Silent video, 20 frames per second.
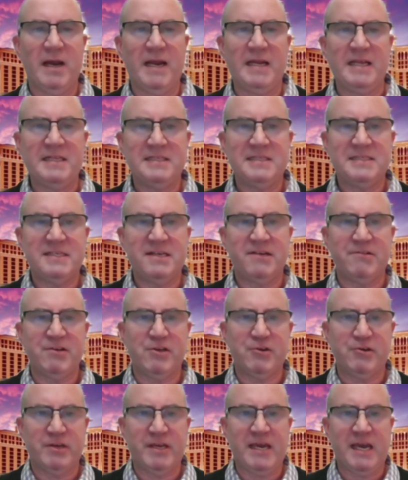an
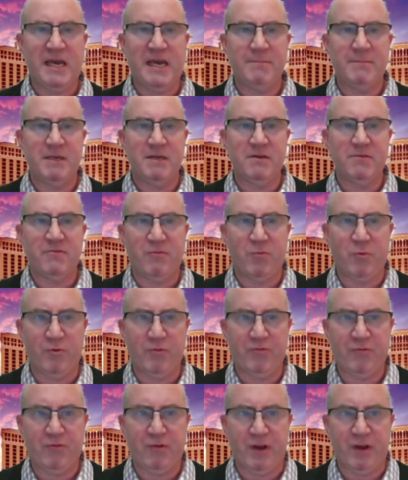interior cabin for
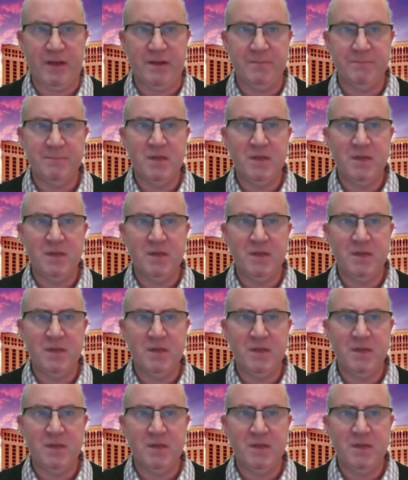free